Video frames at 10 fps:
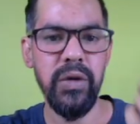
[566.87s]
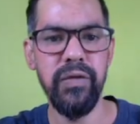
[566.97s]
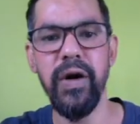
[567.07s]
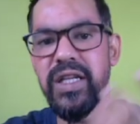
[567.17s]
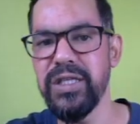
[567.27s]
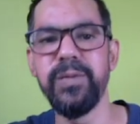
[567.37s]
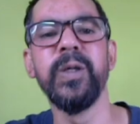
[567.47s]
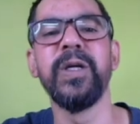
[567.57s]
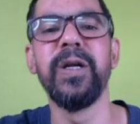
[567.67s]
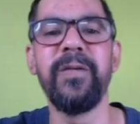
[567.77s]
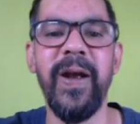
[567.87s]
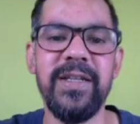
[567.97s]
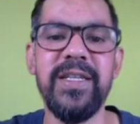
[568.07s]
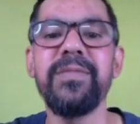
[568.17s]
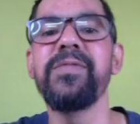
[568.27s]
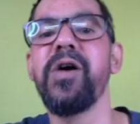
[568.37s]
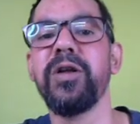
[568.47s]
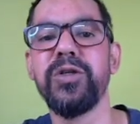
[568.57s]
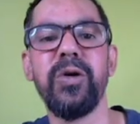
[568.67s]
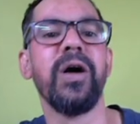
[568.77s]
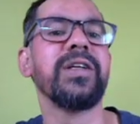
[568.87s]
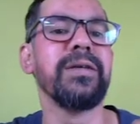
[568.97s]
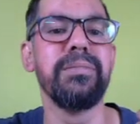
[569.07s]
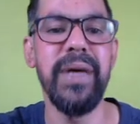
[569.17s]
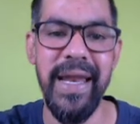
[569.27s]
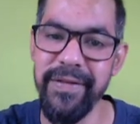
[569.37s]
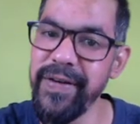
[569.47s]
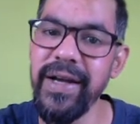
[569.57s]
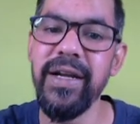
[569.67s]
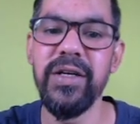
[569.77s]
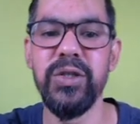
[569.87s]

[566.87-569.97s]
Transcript: for this particular friendship, we also got some benefit.